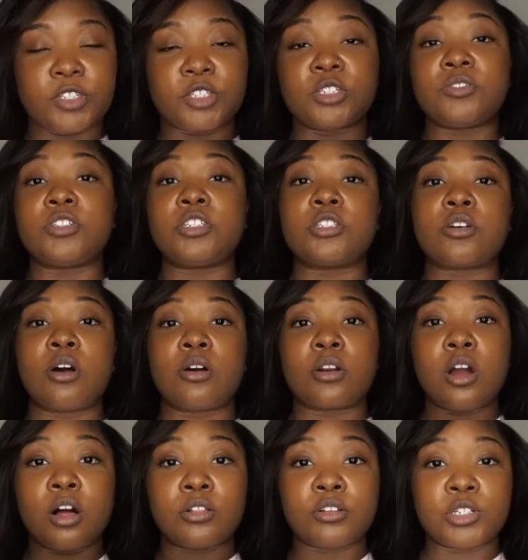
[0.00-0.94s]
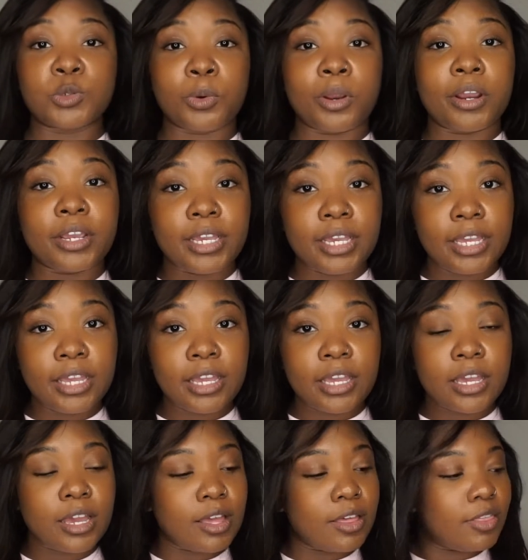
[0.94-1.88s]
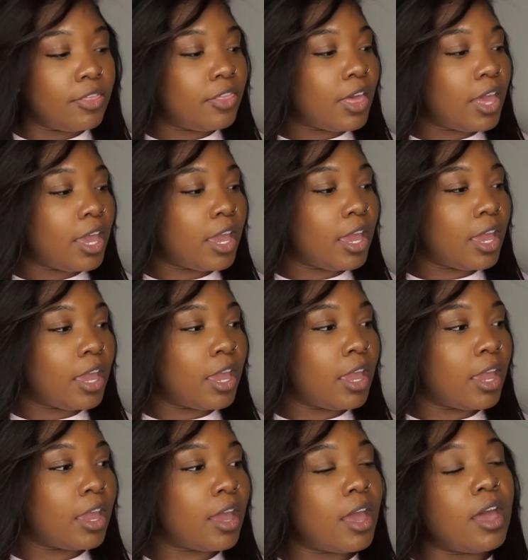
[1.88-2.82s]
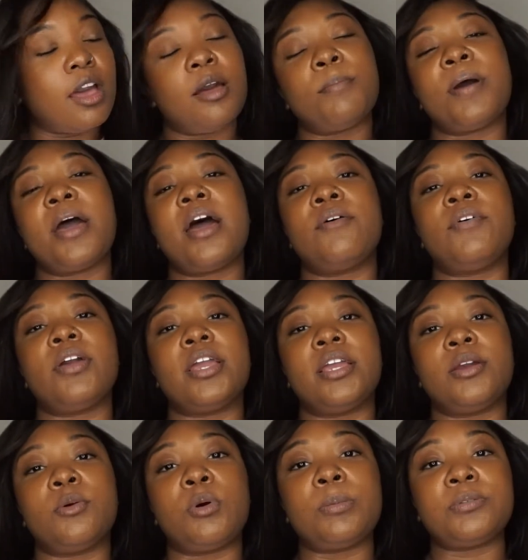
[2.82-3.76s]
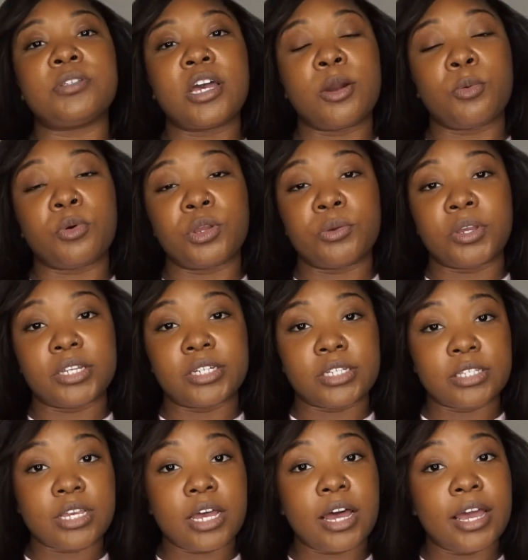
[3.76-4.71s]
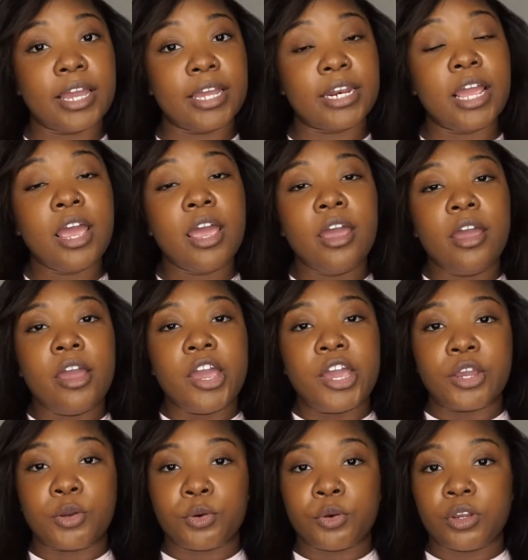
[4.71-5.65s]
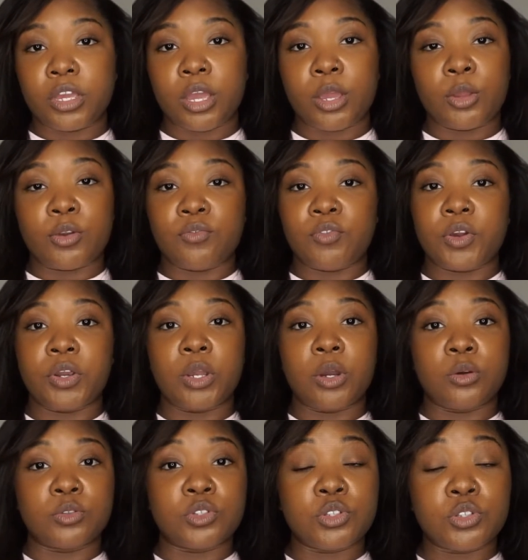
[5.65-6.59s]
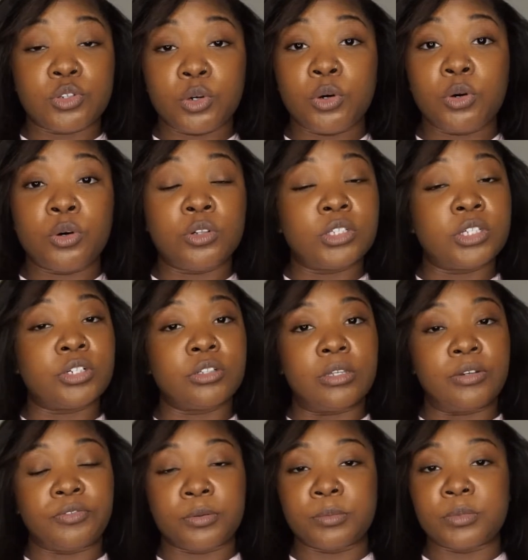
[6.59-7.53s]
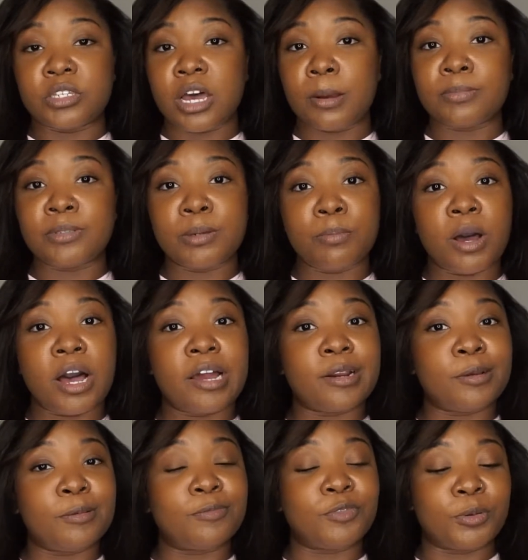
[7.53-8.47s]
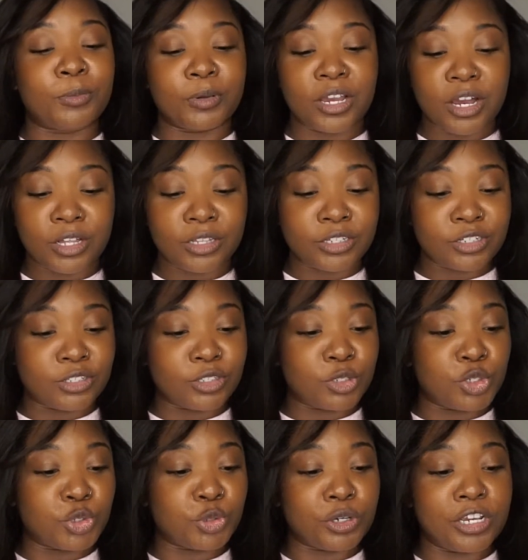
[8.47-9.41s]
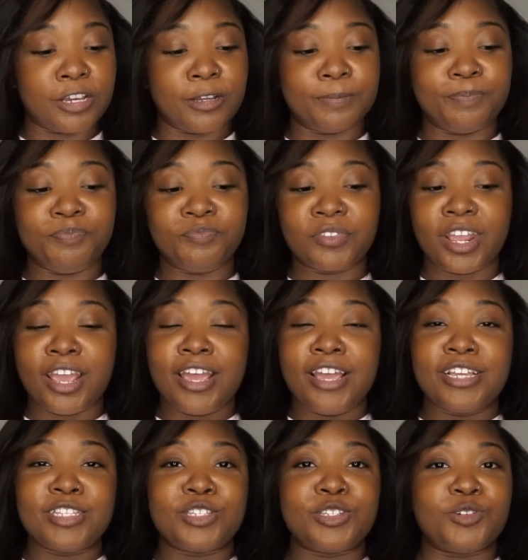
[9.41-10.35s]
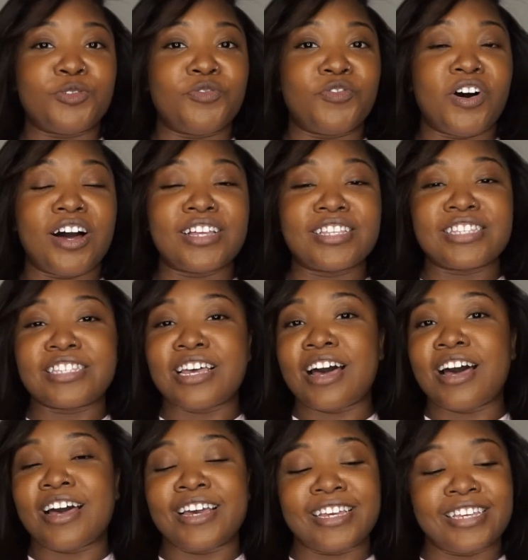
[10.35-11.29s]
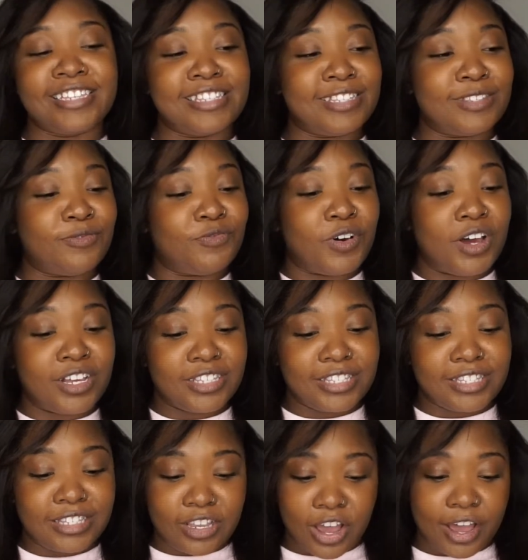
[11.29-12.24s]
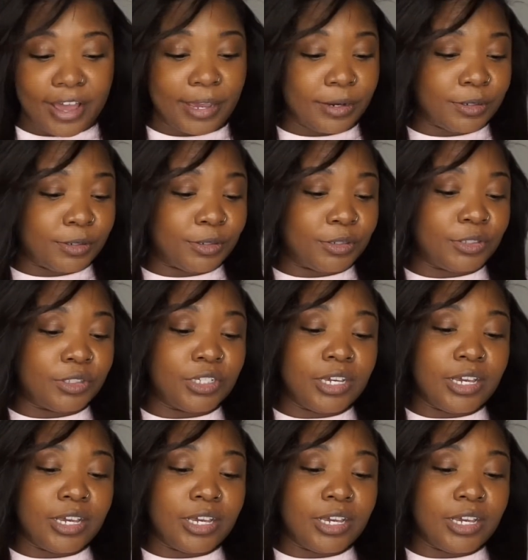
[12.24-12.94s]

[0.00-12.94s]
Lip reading: service is called College Wear Inc. They have a website where you can design and create your very own stole, literally from top to bottom, from color to trim to font size, font style,